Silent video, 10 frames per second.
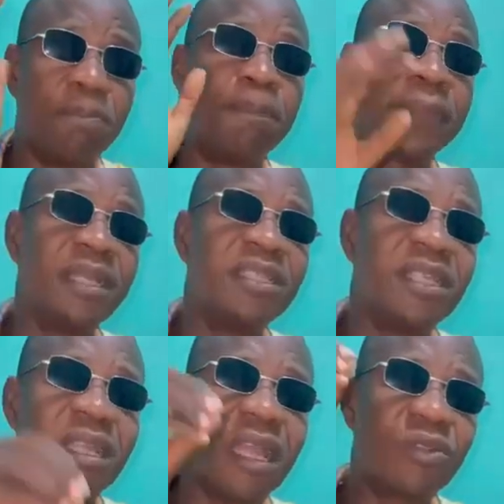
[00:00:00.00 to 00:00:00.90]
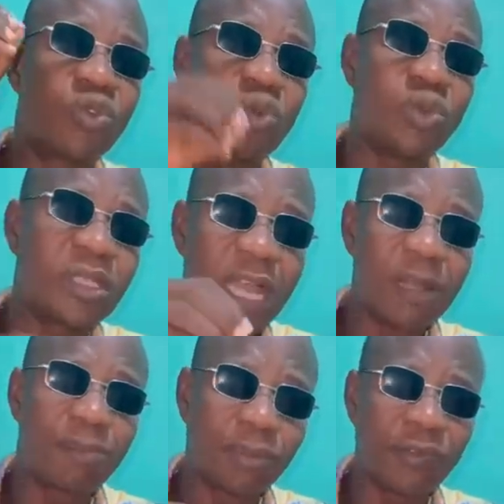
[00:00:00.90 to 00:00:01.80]
bring a
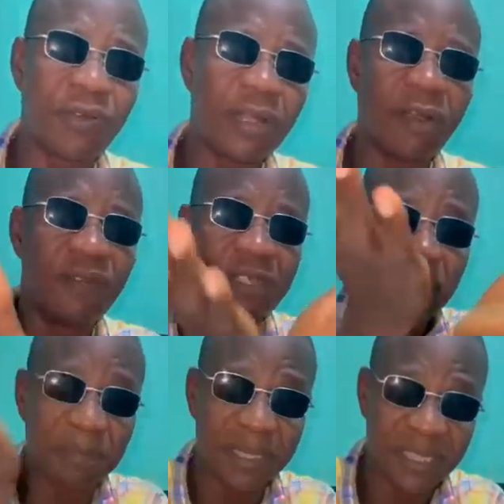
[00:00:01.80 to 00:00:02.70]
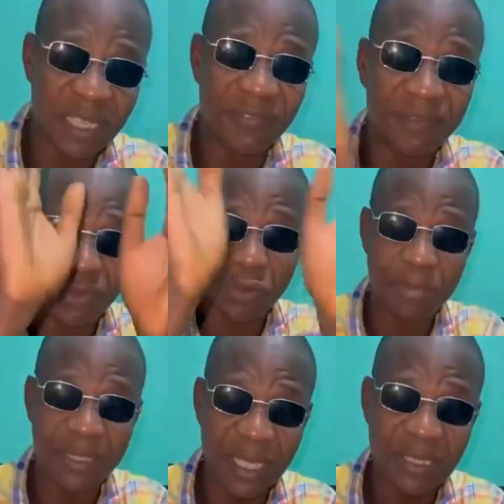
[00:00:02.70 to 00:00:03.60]
total profile of its pictures, video
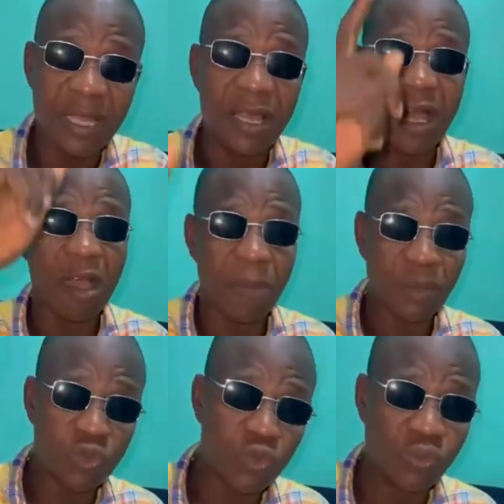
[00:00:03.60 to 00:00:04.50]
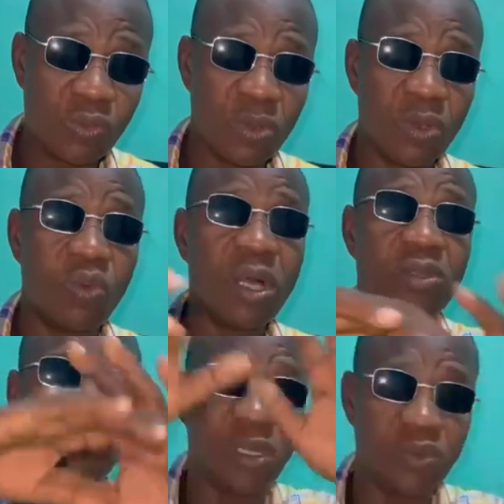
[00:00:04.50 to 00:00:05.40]
pictures about you,
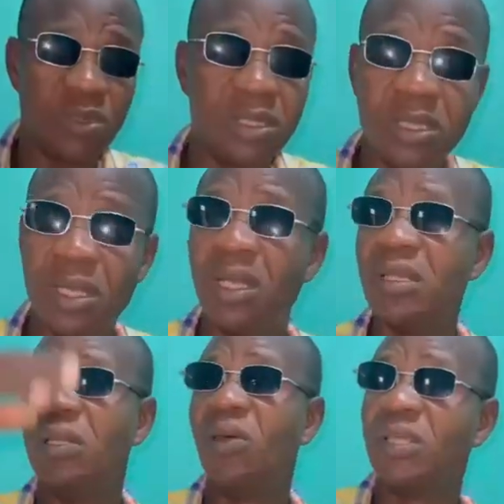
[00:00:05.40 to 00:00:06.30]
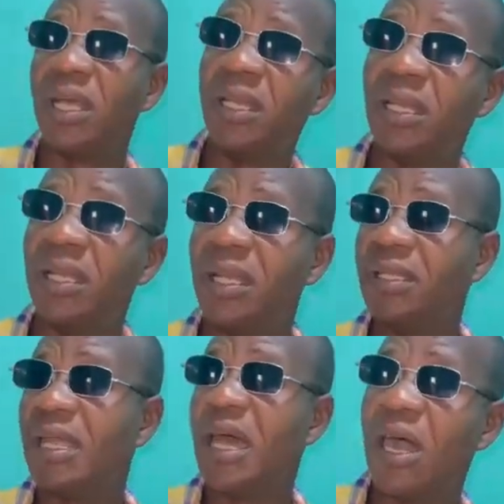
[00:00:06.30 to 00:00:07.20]
what you were doing in the hotel,
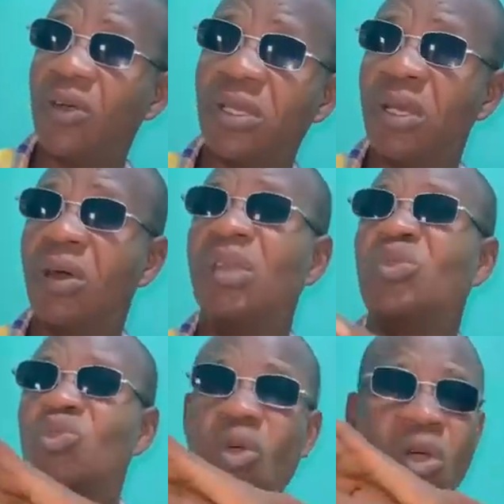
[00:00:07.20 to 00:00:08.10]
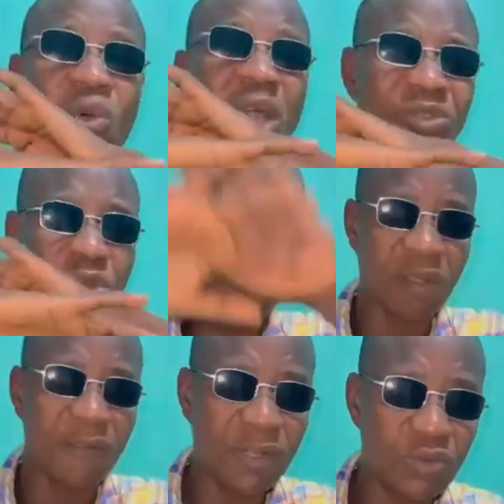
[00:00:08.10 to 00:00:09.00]
in the house, and so
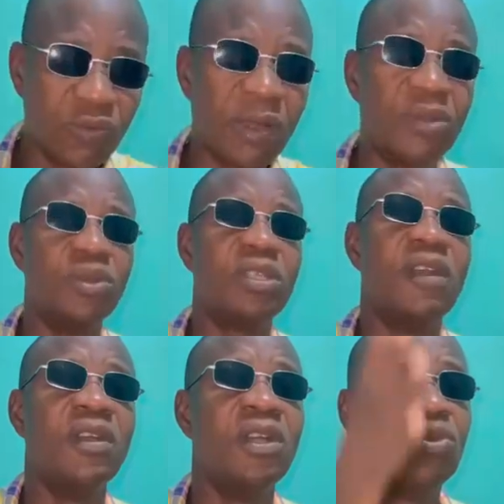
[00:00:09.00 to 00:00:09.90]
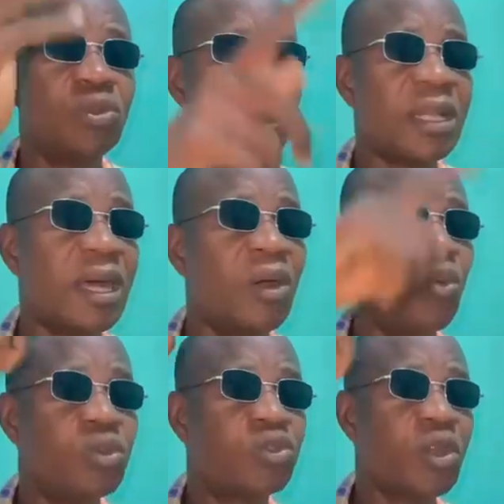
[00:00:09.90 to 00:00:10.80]
wheresoever you find yourself together
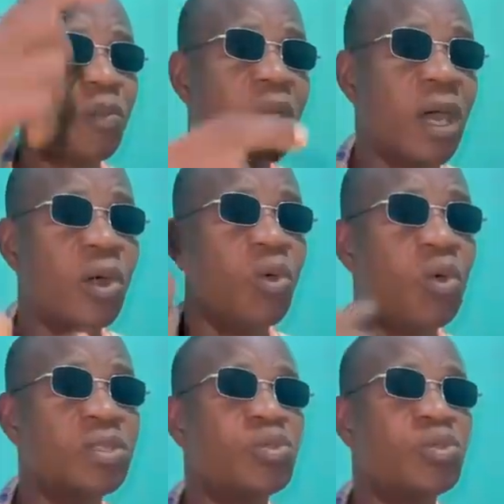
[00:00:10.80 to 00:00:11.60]
with someone who is